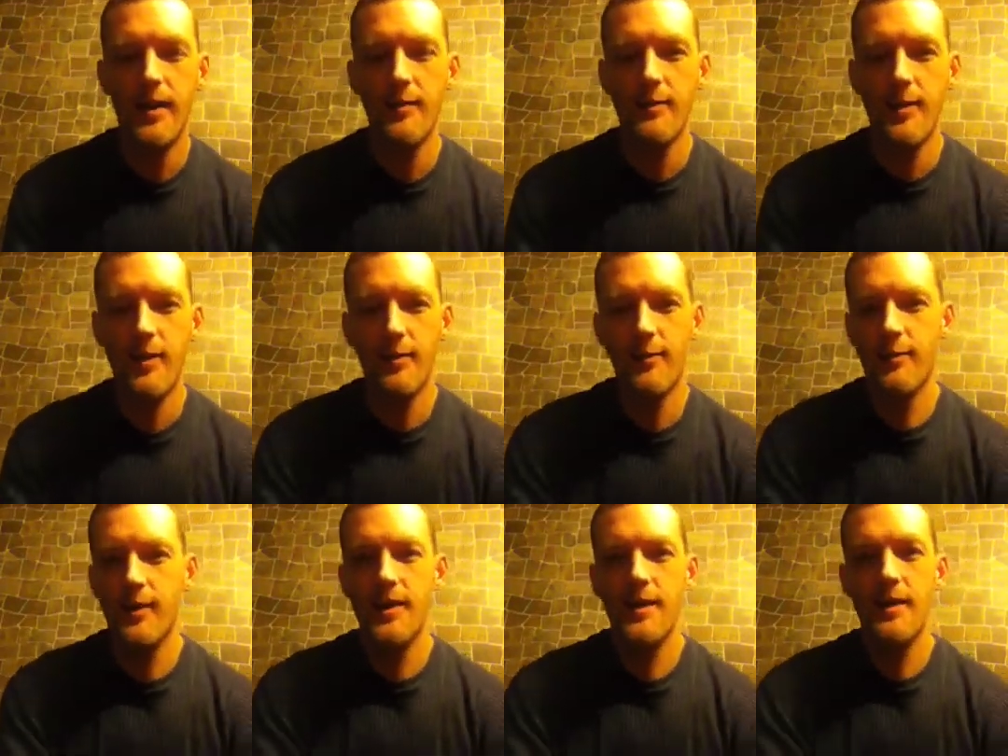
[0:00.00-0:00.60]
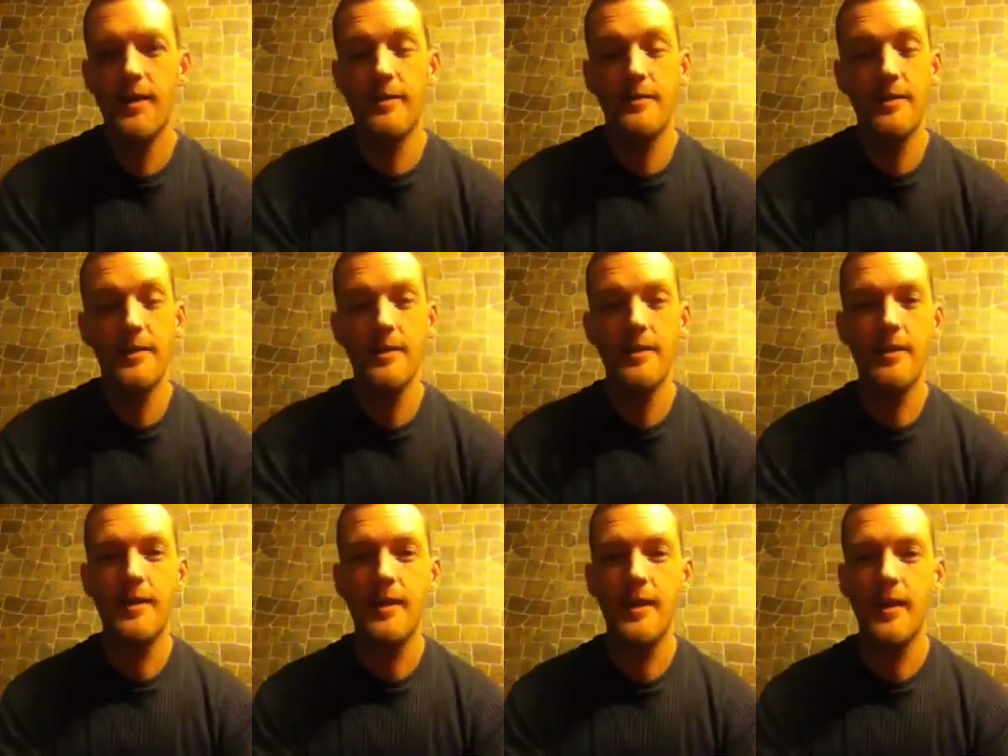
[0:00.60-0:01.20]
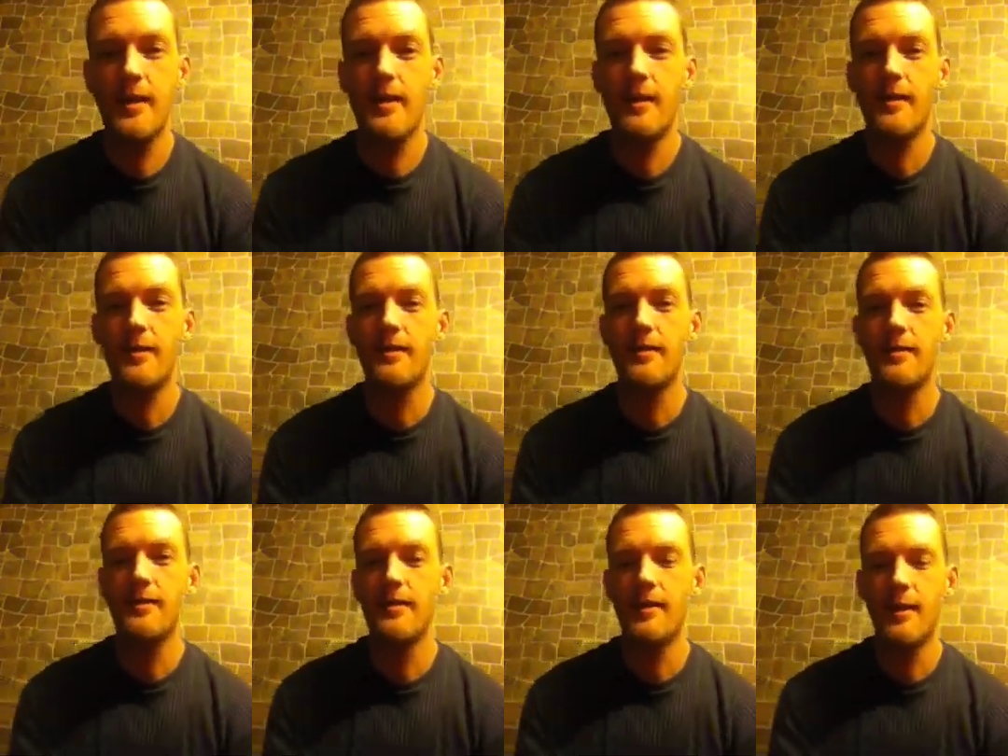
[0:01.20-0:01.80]
But we don't really
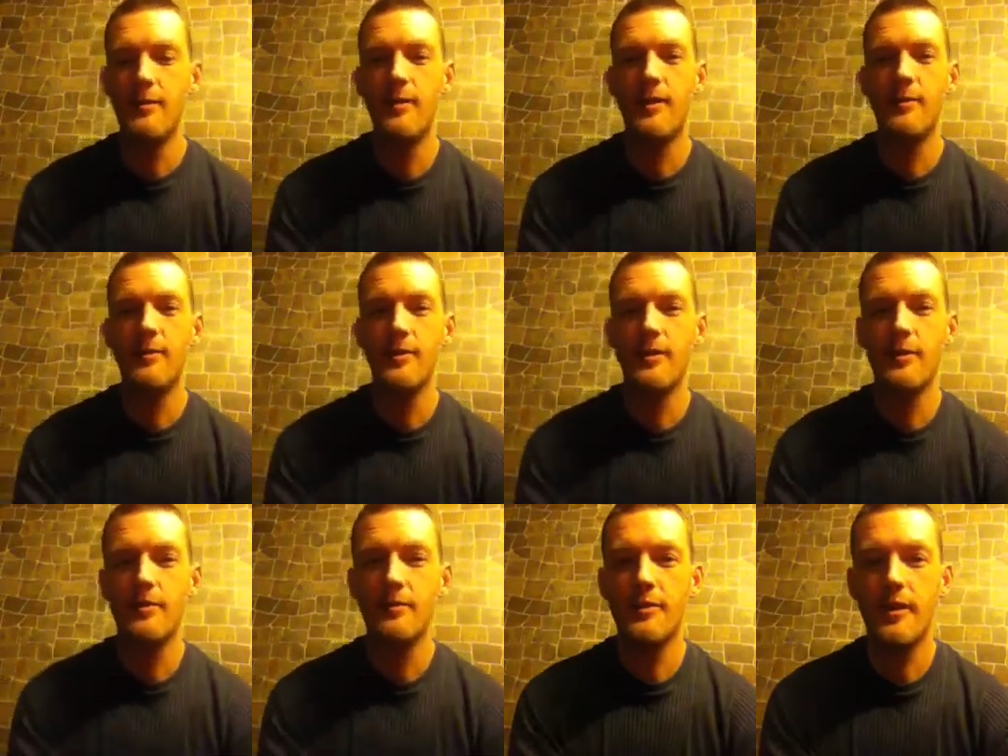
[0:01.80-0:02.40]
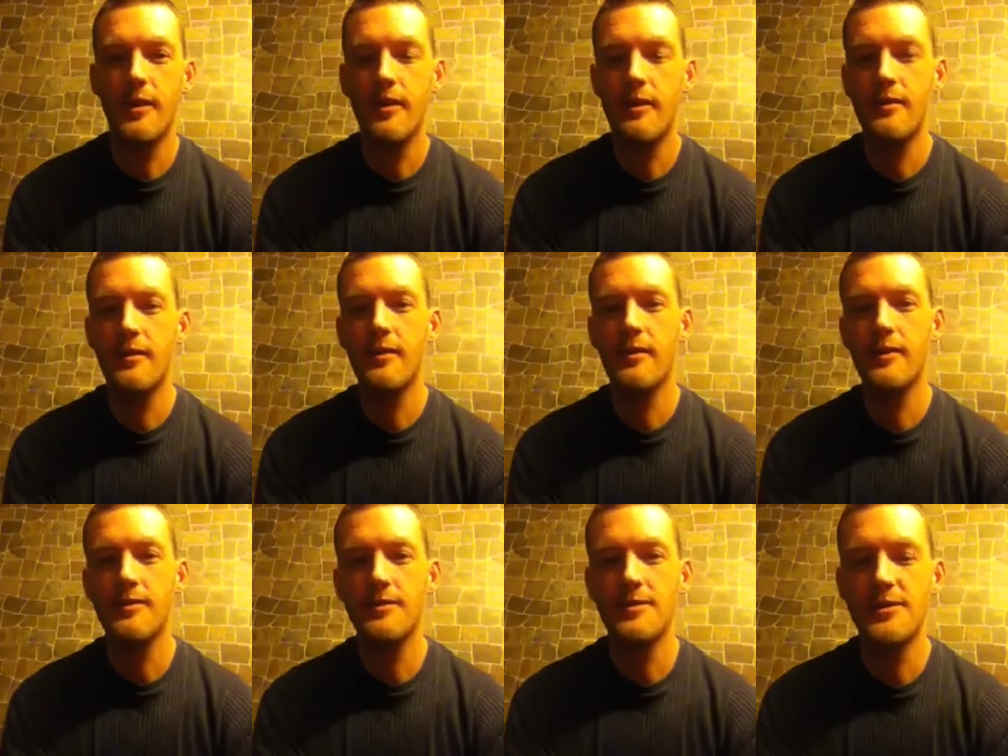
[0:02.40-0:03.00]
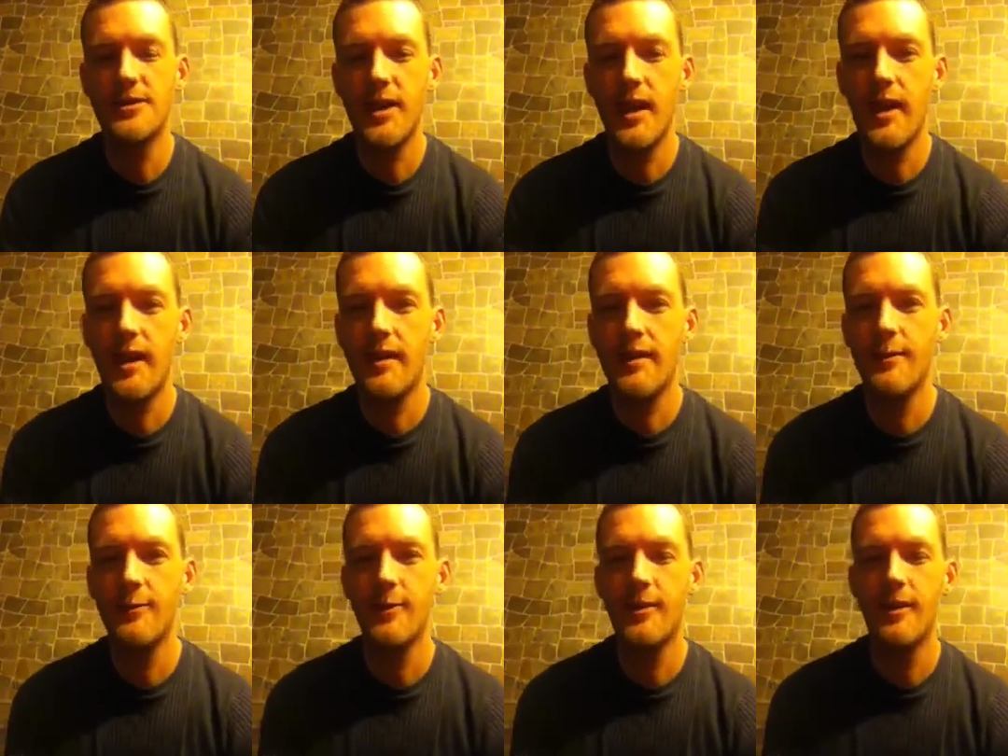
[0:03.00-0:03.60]
care. I mean, we don't care if they're
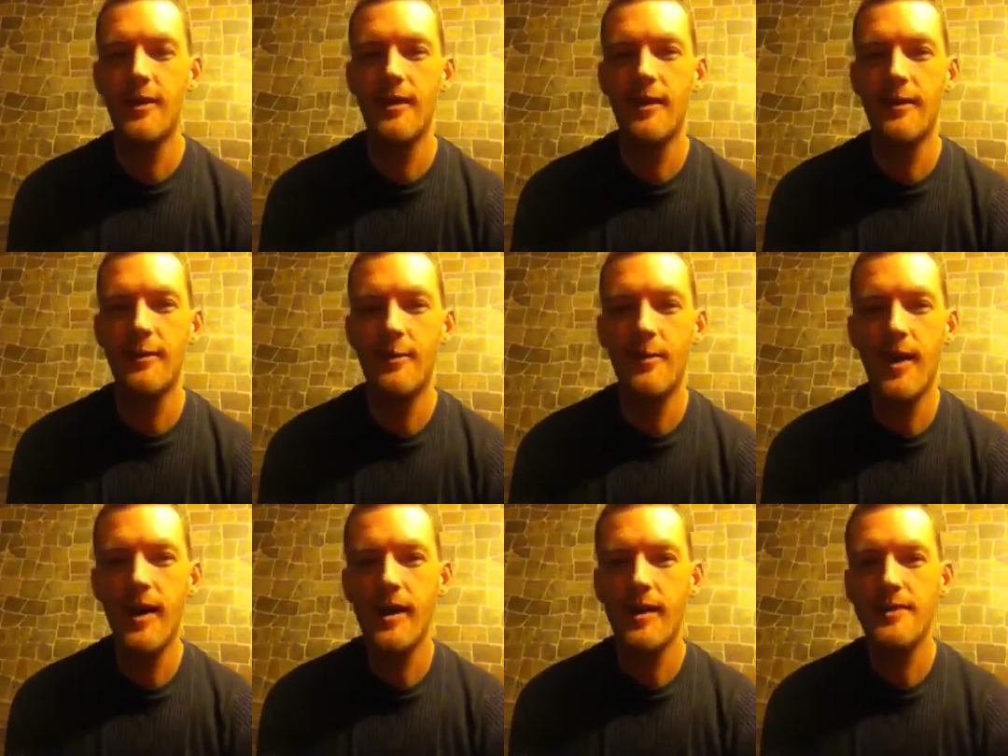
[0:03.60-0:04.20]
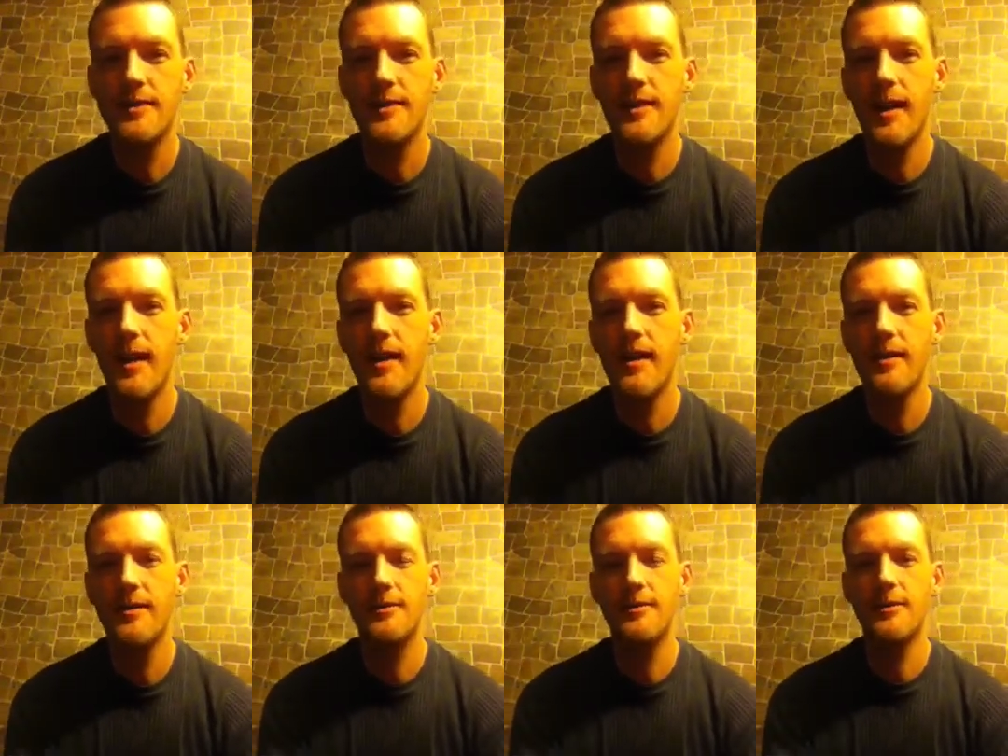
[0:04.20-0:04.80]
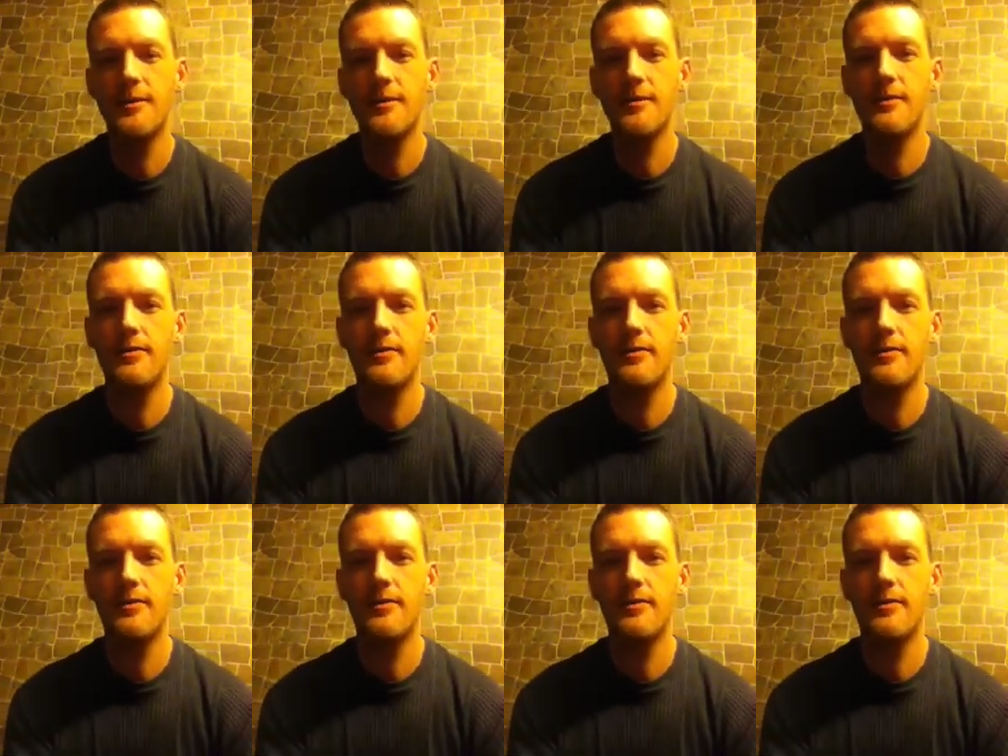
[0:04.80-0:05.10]
jacking one another backstage or